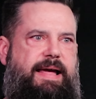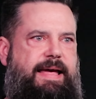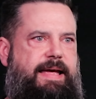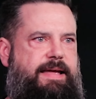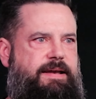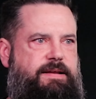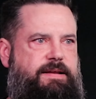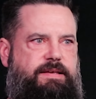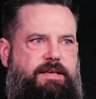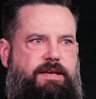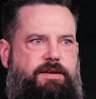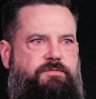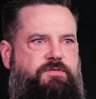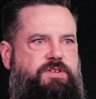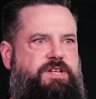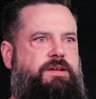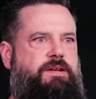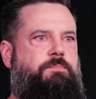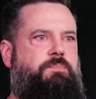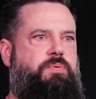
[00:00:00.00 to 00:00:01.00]
I had to give
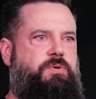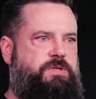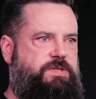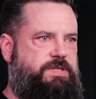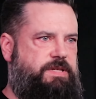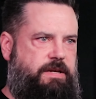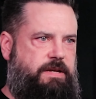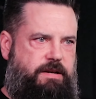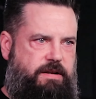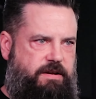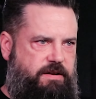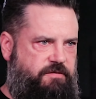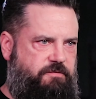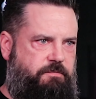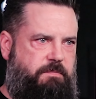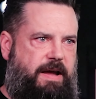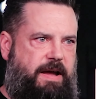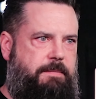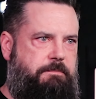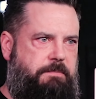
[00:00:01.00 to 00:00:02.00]
ten percent of
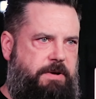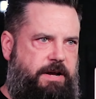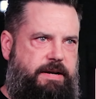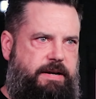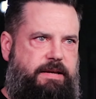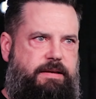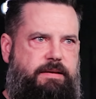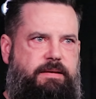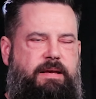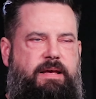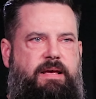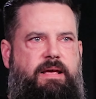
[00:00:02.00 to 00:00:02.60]
my money.